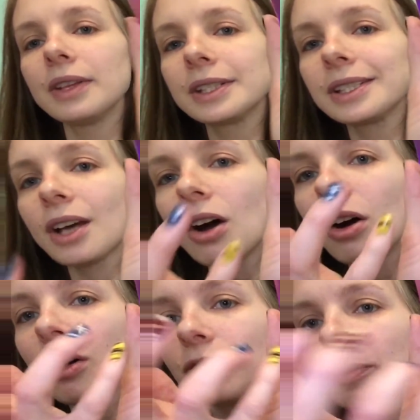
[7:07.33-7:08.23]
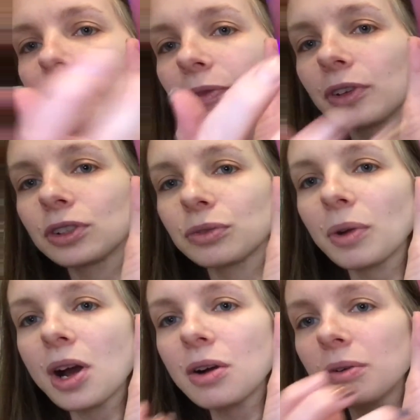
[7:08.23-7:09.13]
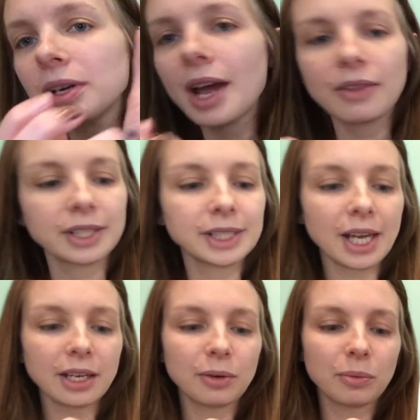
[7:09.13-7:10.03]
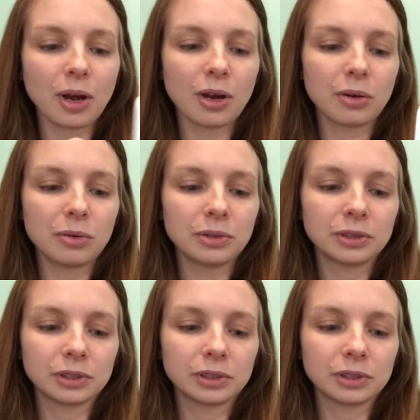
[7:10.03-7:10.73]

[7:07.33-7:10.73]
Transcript: This is all from the first row. Now the second row.